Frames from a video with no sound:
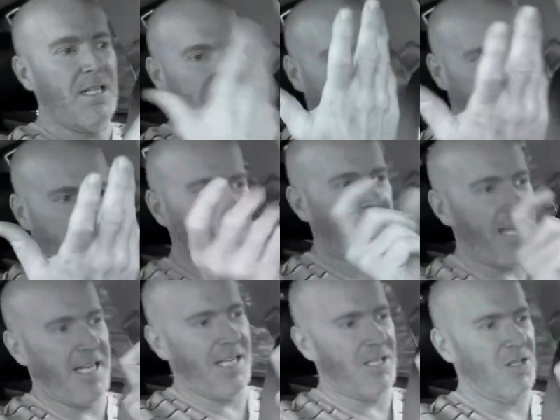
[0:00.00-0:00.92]
that's a
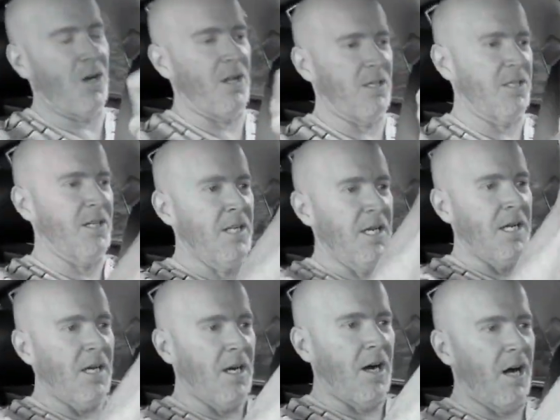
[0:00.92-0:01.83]
Canadian dollar,
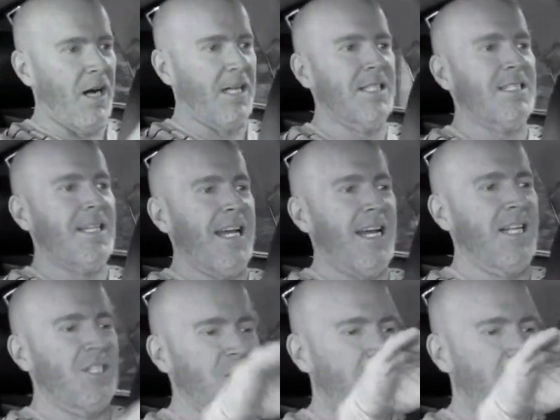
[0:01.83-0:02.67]
on its edge